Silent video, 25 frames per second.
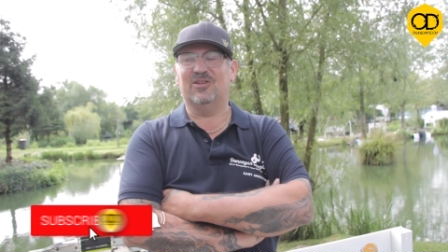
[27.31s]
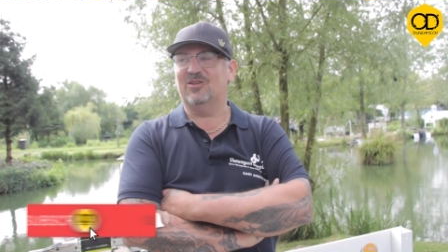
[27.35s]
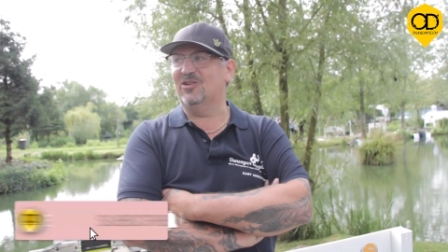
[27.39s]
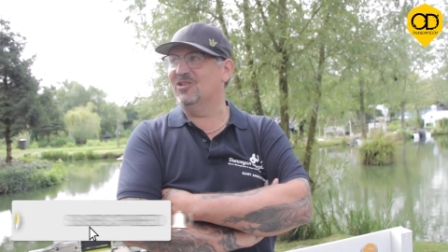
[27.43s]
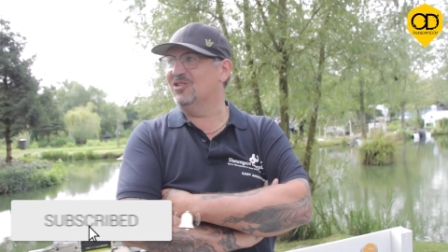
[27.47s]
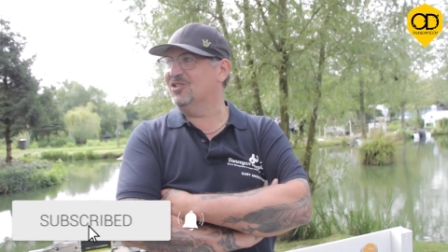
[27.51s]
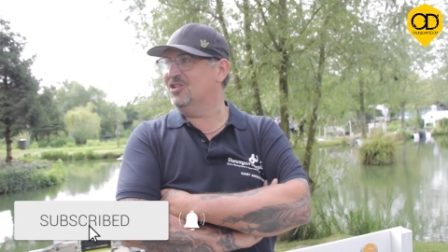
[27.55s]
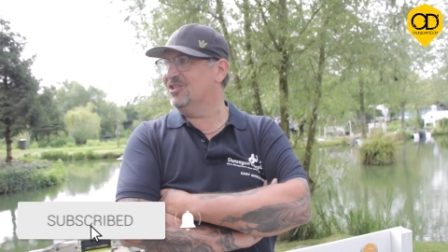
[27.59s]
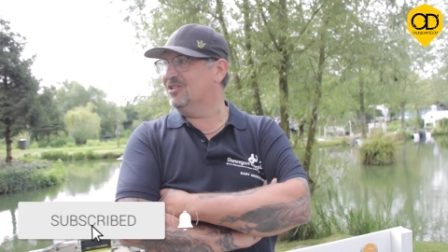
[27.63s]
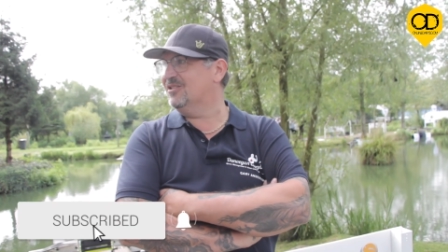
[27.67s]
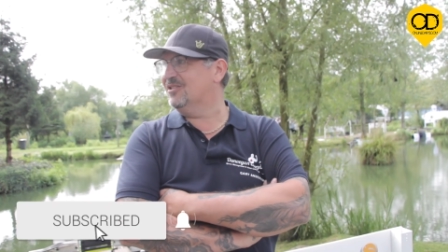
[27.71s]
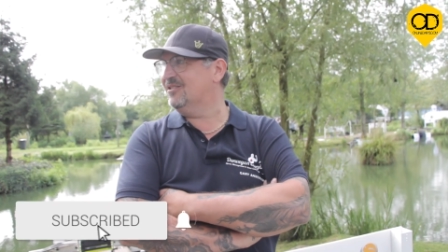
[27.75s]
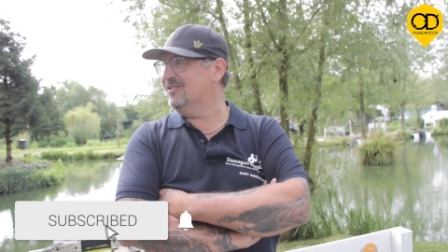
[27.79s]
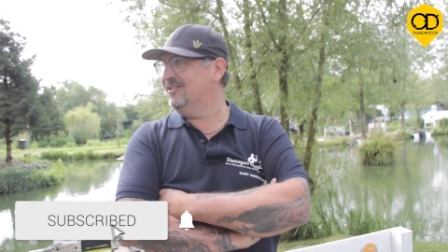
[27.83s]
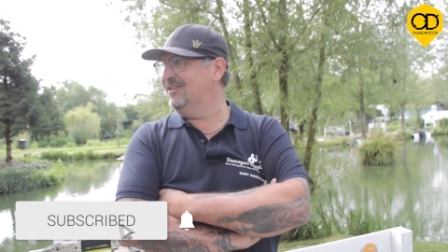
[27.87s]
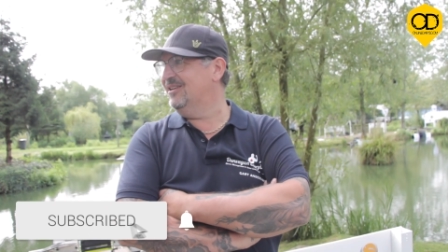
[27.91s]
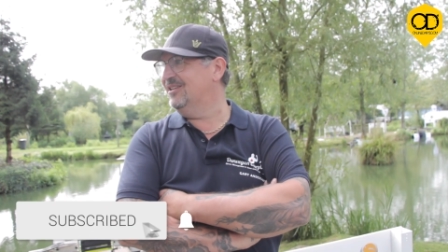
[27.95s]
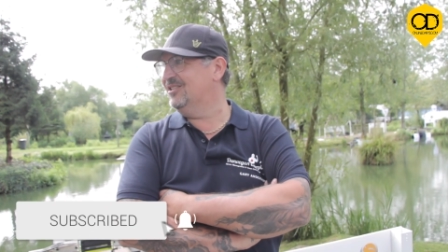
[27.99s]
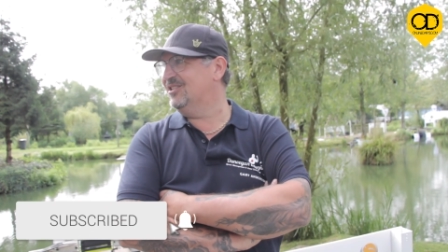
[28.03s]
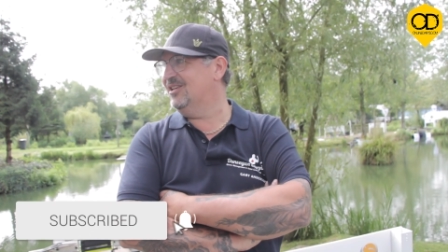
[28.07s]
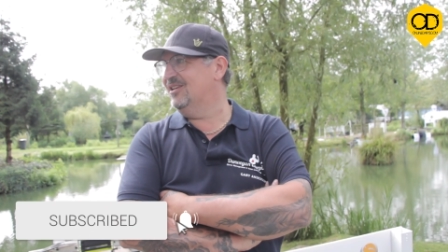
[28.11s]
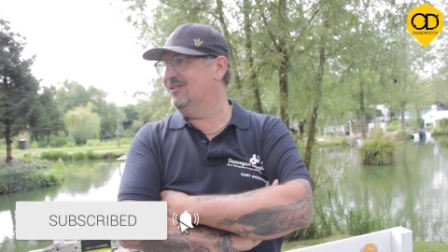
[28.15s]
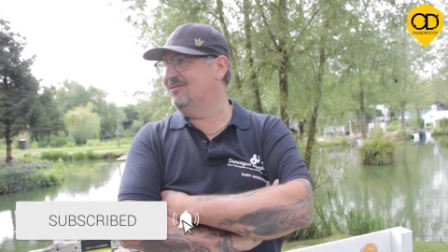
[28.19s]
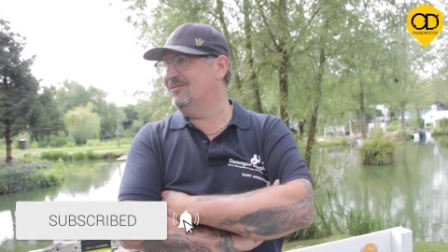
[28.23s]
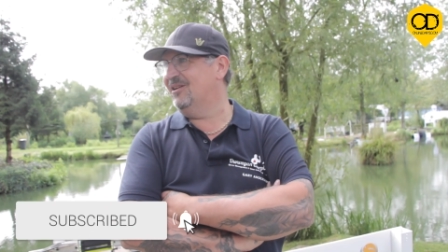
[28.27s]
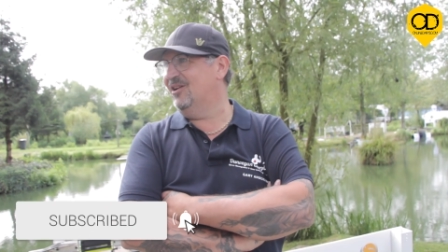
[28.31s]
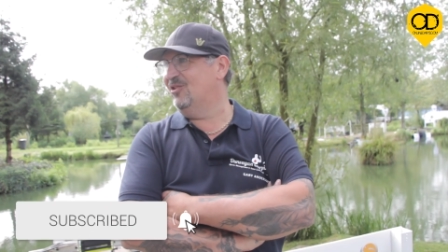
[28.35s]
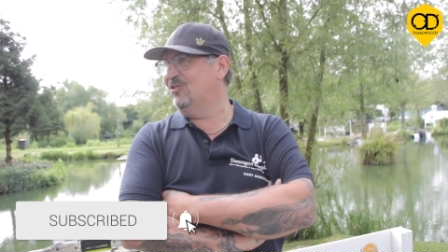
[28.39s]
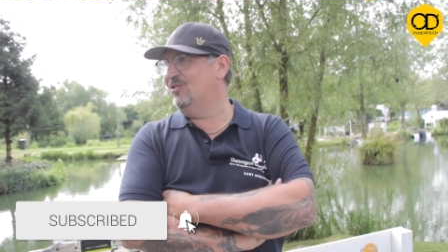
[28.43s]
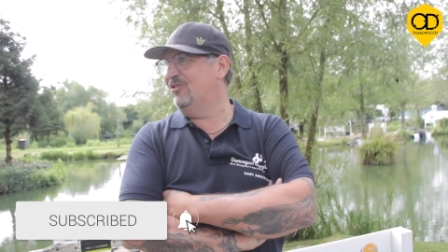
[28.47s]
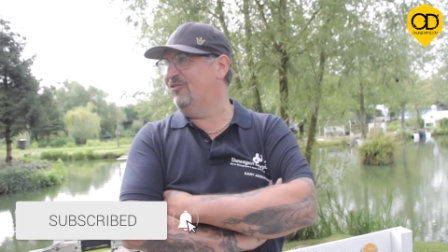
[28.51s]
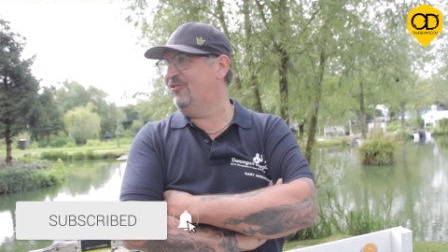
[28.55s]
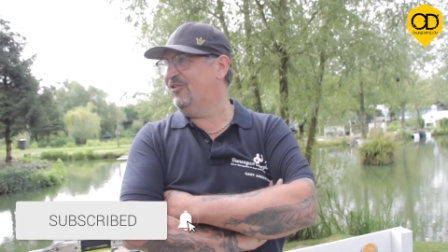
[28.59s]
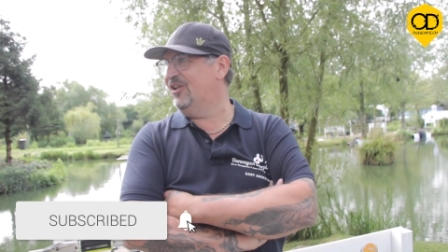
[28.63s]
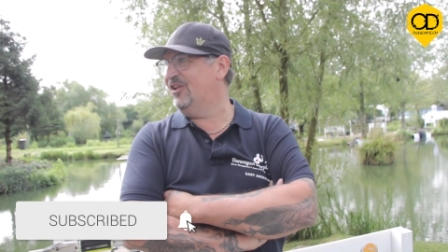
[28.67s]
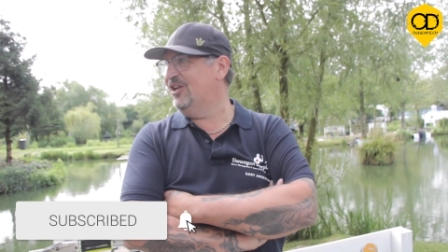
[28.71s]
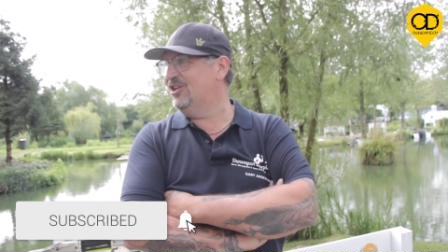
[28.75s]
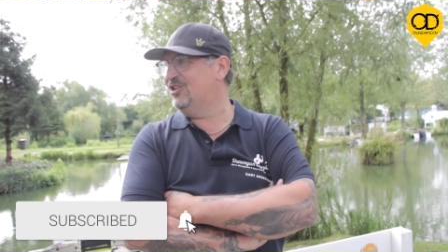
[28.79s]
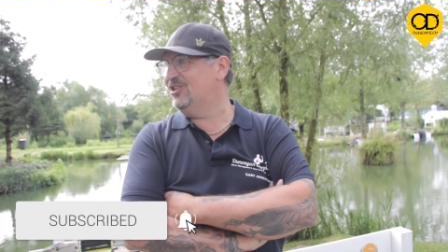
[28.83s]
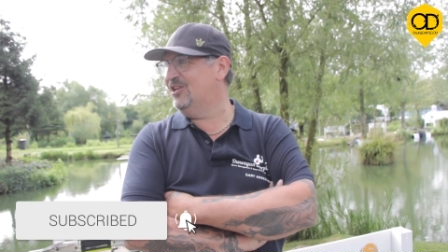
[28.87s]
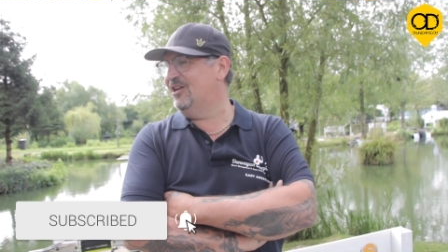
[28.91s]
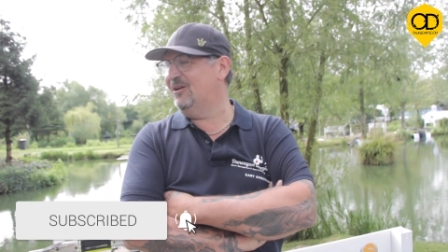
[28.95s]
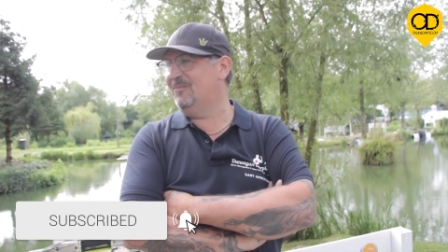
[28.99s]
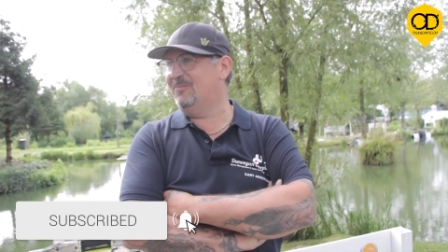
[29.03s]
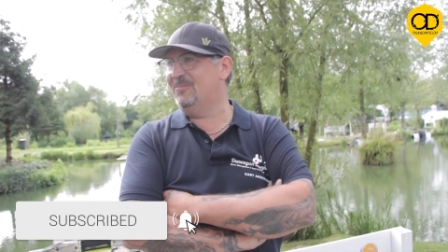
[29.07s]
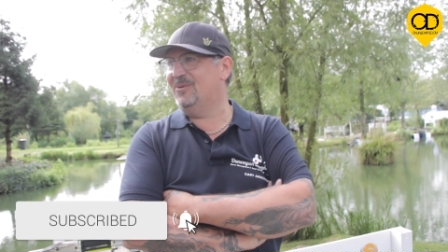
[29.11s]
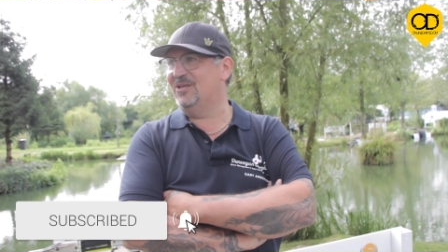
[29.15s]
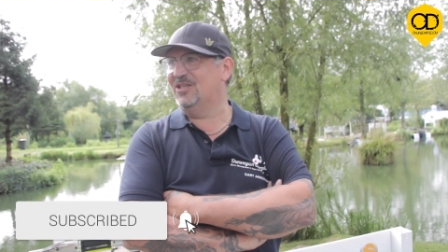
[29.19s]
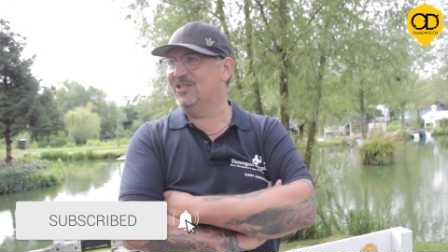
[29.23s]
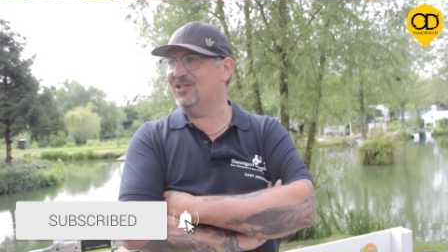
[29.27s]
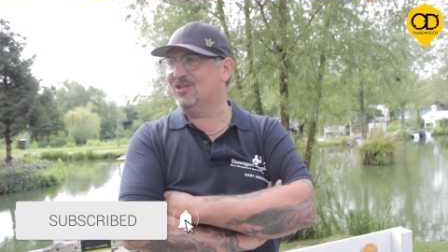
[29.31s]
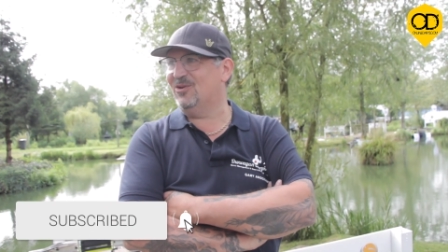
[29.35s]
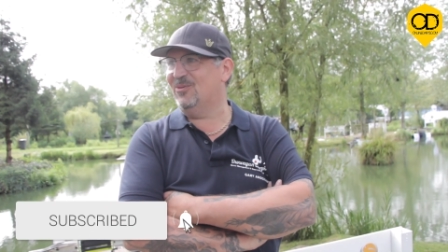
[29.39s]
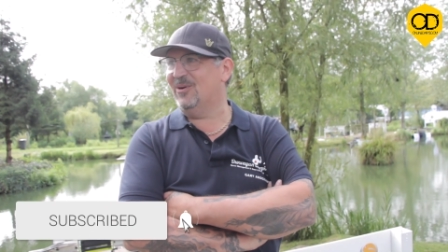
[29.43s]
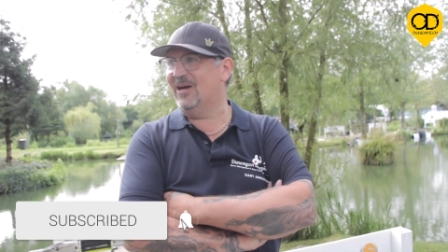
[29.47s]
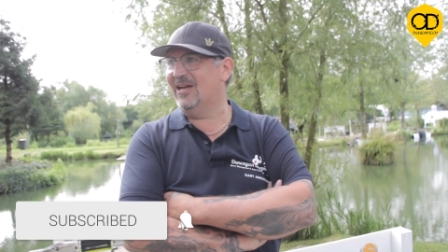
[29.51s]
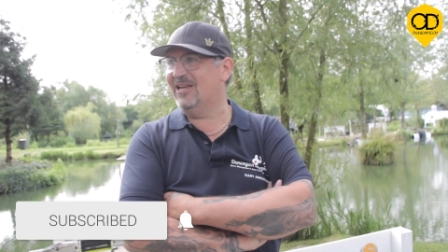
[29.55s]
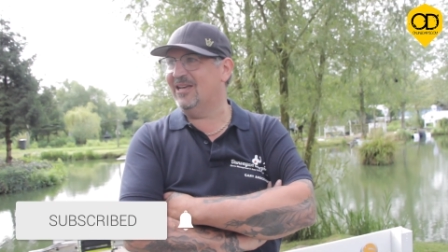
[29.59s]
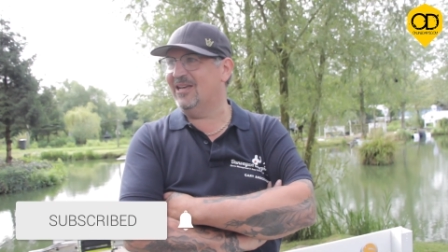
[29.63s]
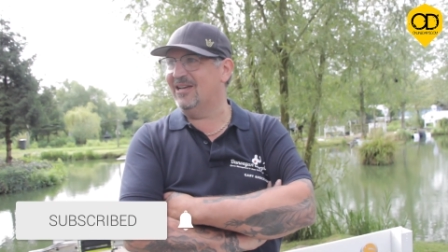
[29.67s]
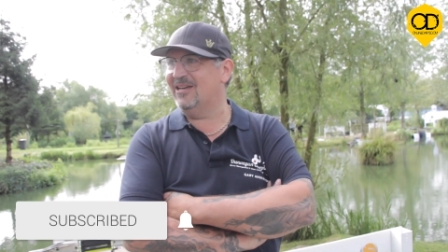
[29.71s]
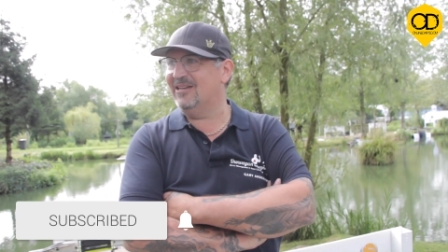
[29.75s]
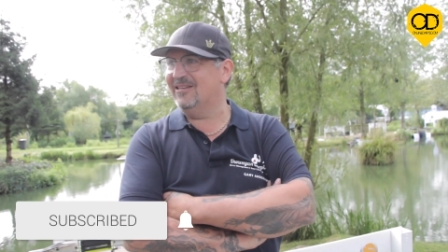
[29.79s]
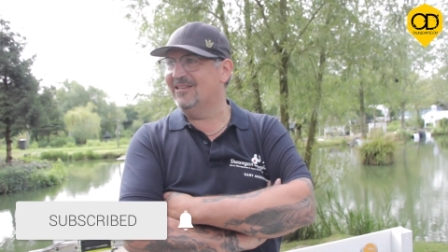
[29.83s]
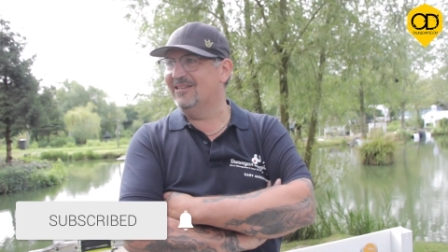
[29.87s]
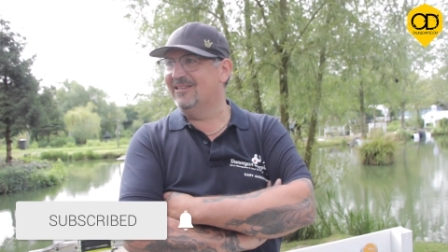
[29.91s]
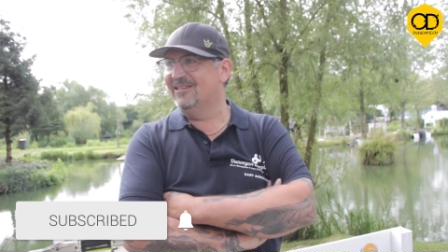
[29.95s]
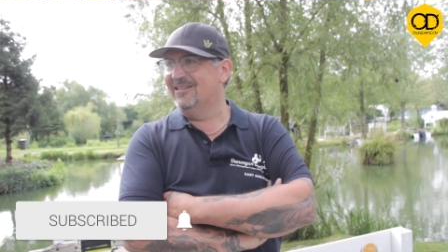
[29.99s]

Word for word: You know, it's just like I say, out in the fresh air, peace, quiet.